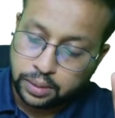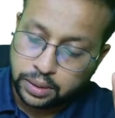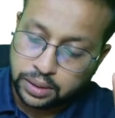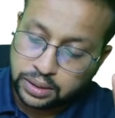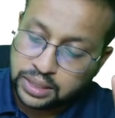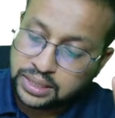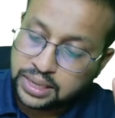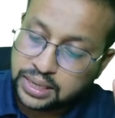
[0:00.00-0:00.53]

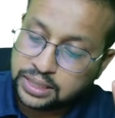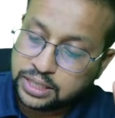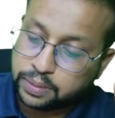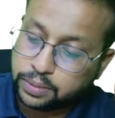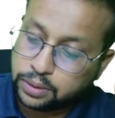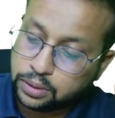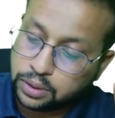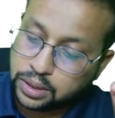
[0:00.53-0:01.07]
these are the
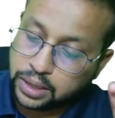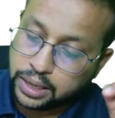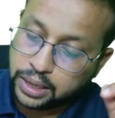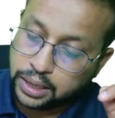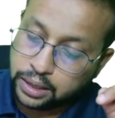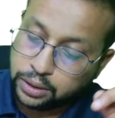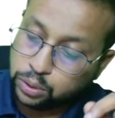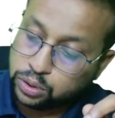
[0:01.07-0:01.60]
streptococci
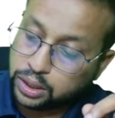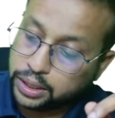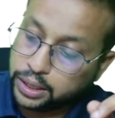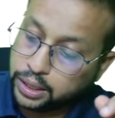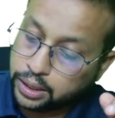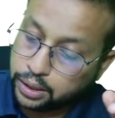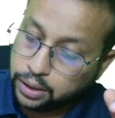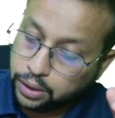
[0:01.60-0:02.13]

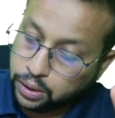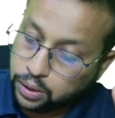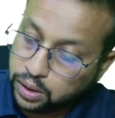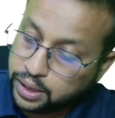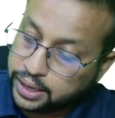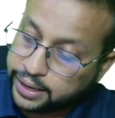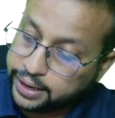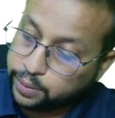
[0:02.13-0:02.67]
usually
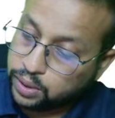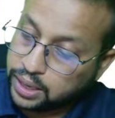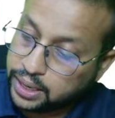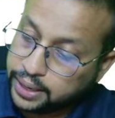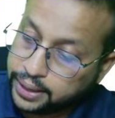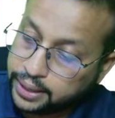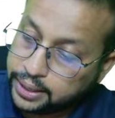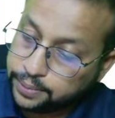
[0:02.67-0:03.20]

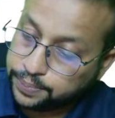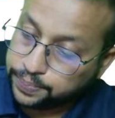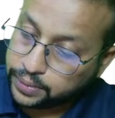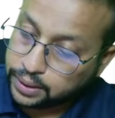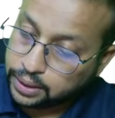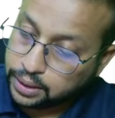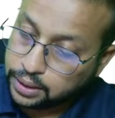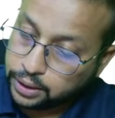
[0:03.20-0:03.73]
non-hemolytic.
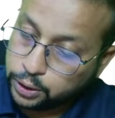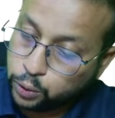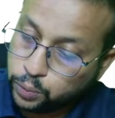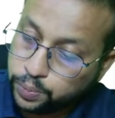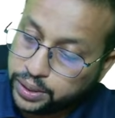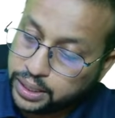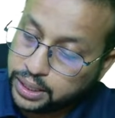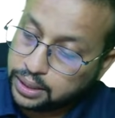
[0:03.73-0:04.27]
Group
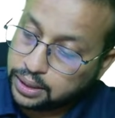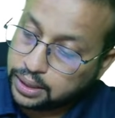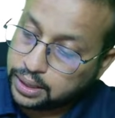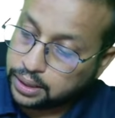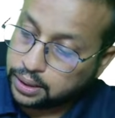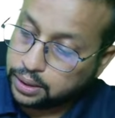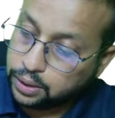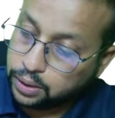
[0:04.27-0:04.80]
D are
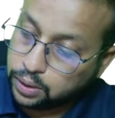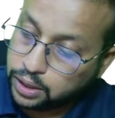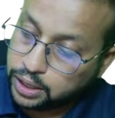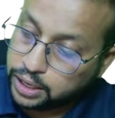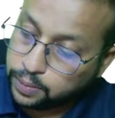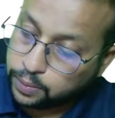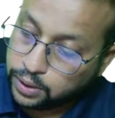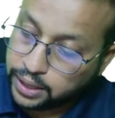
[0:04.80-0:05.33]

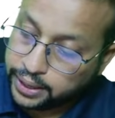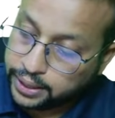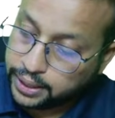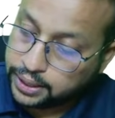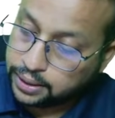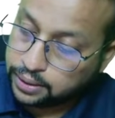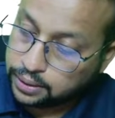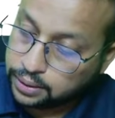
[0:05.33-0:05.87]
non-hemolytic,
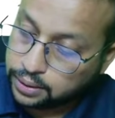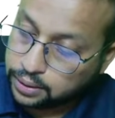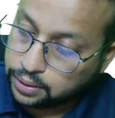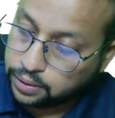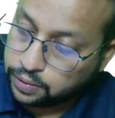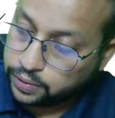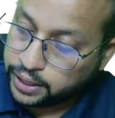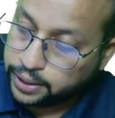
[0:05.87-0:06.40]

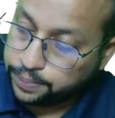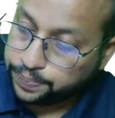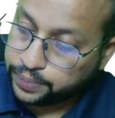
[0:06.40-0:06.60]
fine.